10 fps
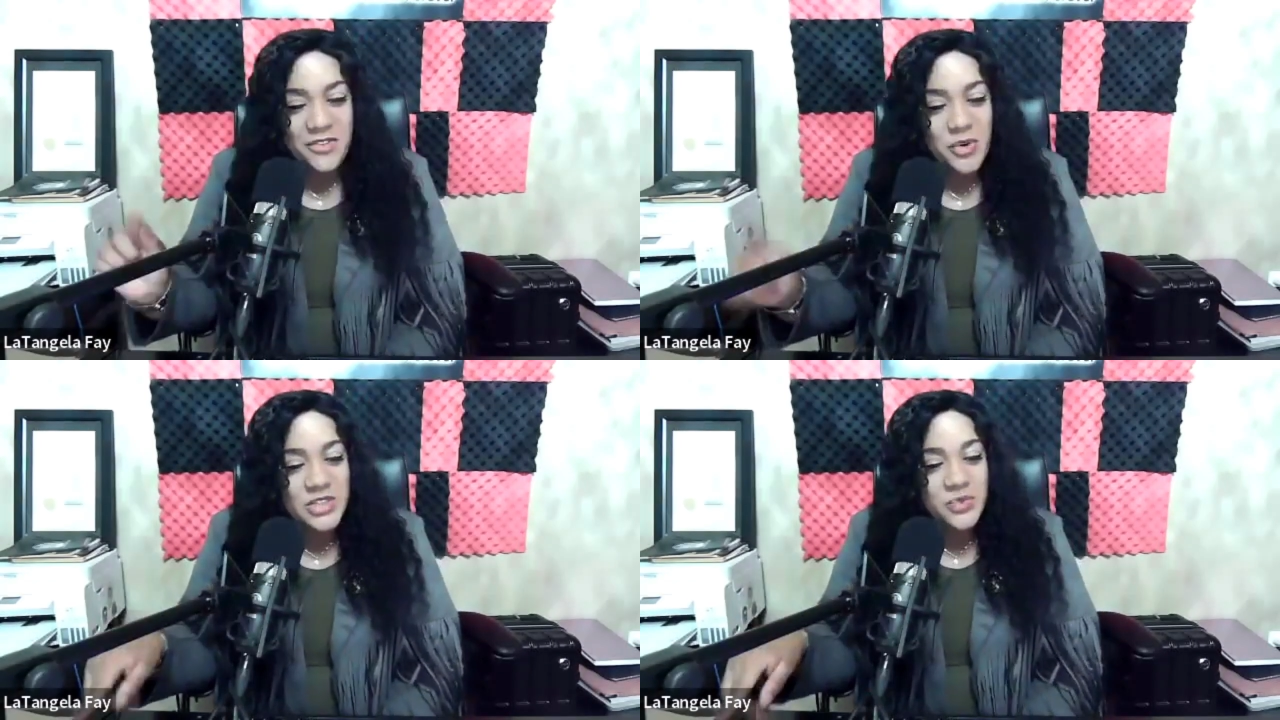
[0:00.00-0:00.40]
And
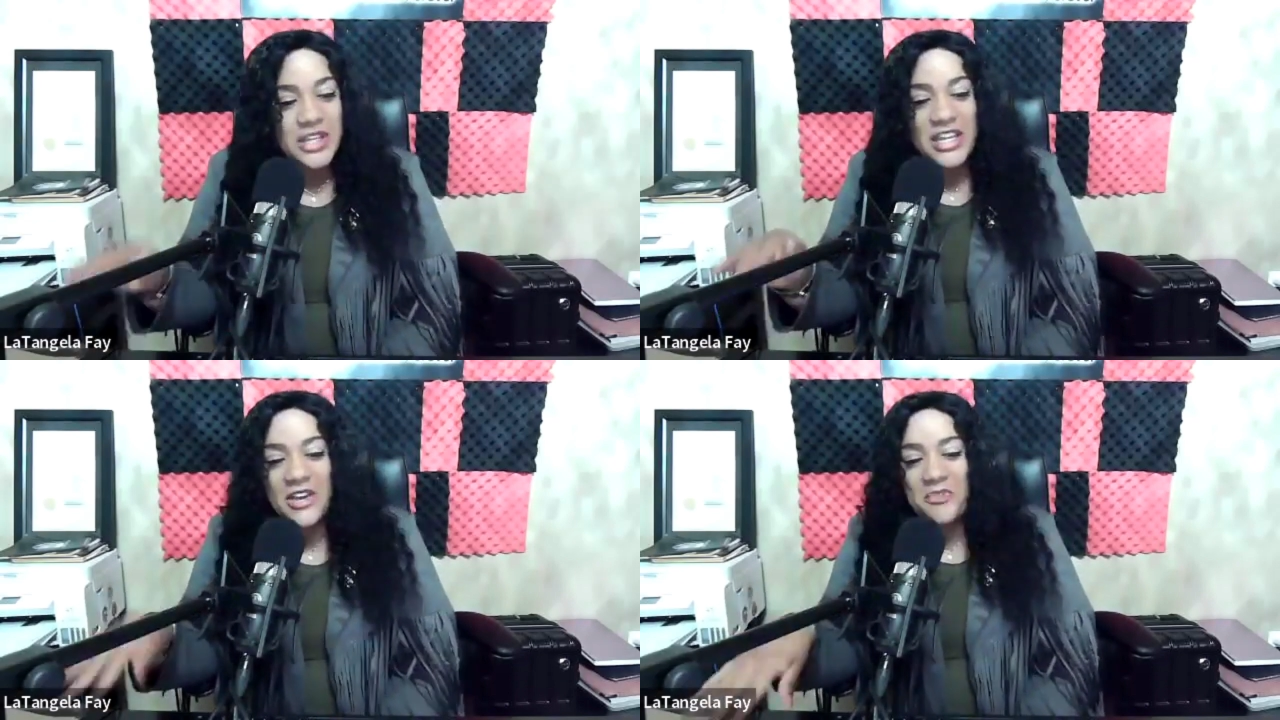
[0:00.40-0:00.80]
of course,
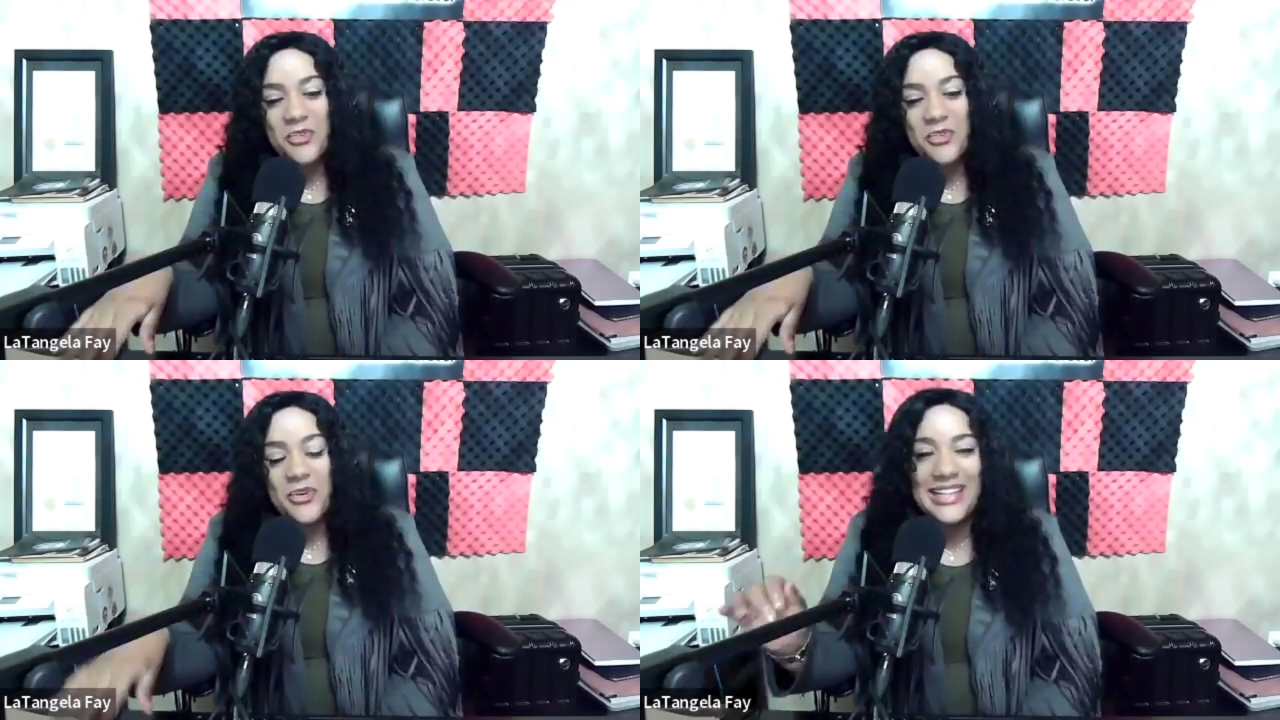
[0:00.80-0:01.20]
we're here
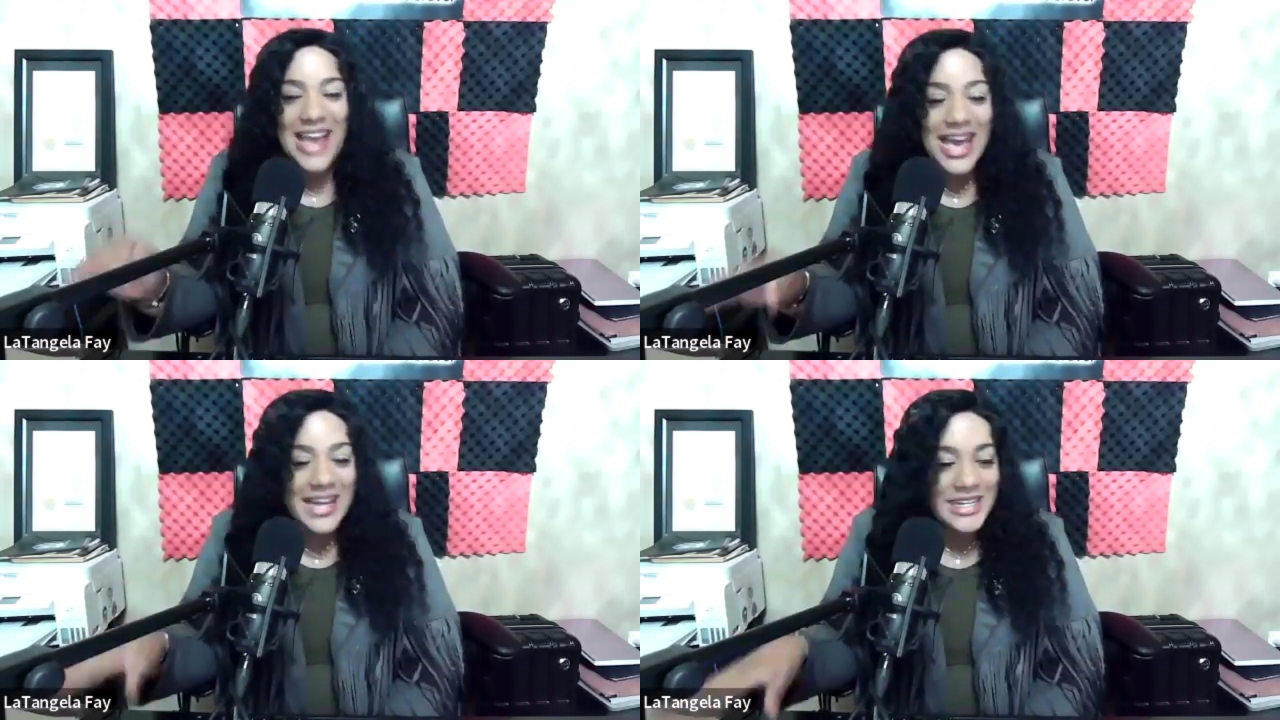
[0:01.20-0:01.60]
for it.
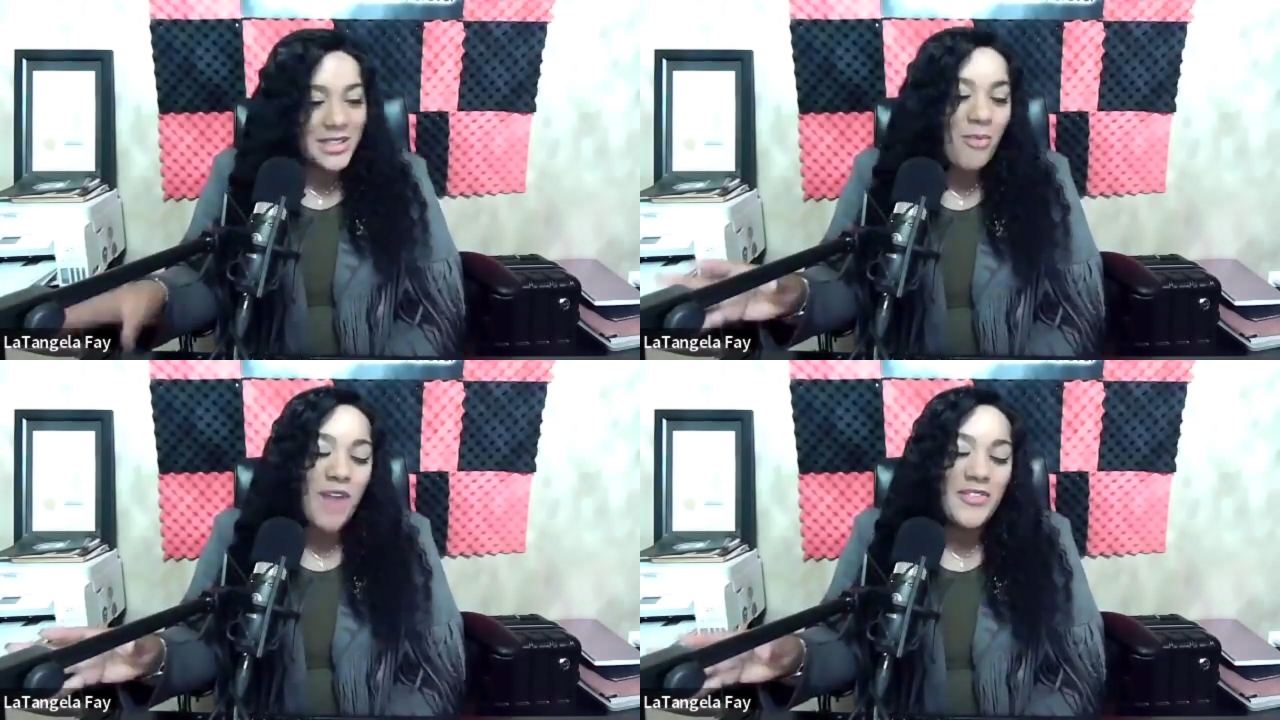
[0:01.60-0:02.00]
Giannis,
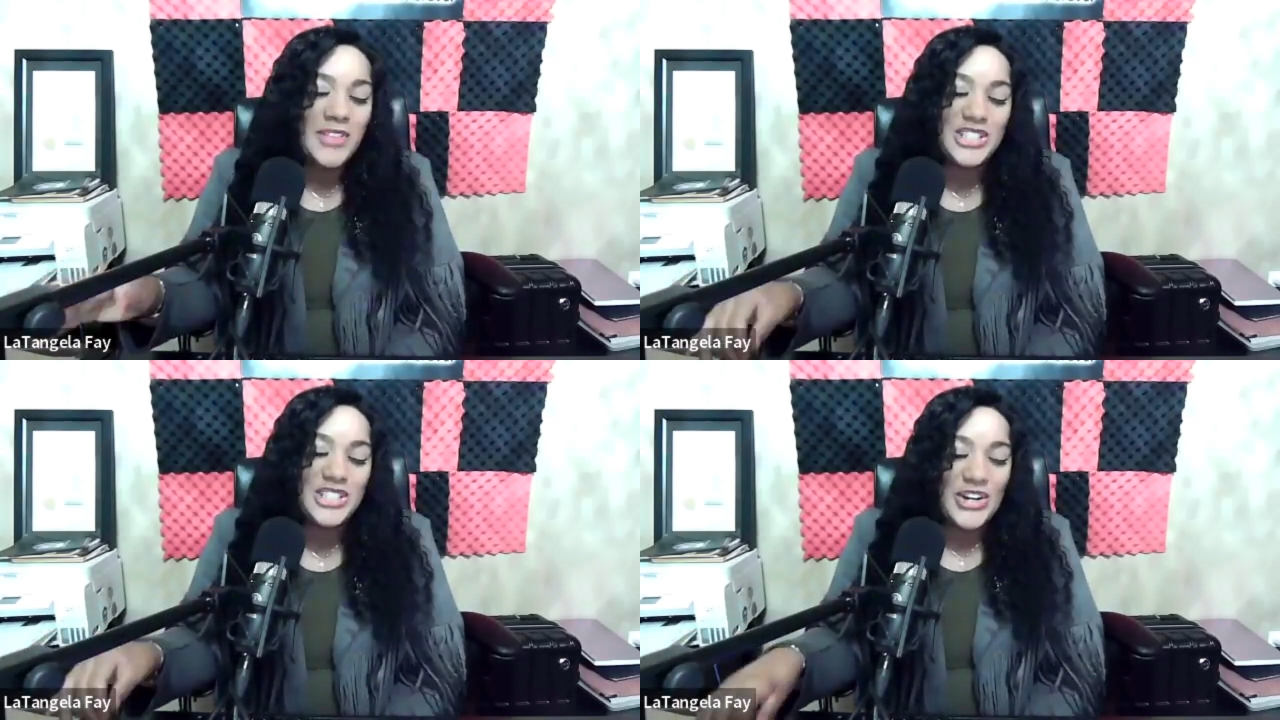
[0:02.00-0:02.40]
The
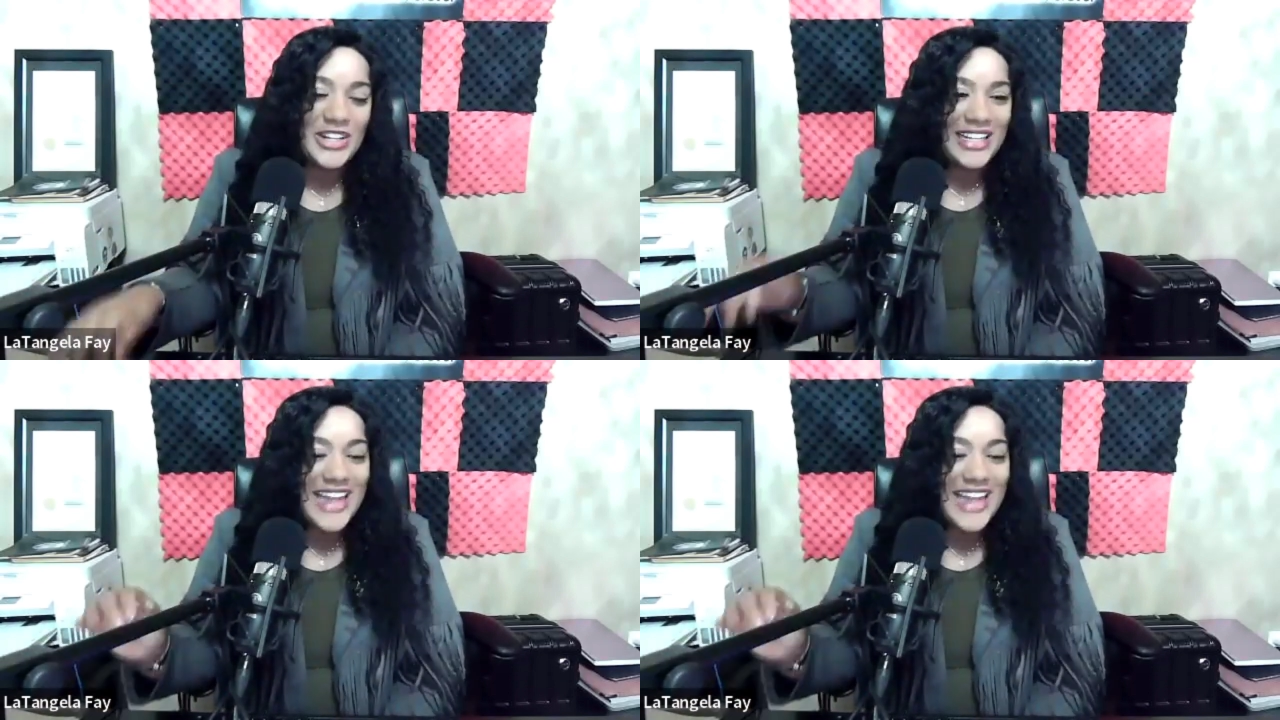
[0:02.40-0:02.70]
Marvelous Journey,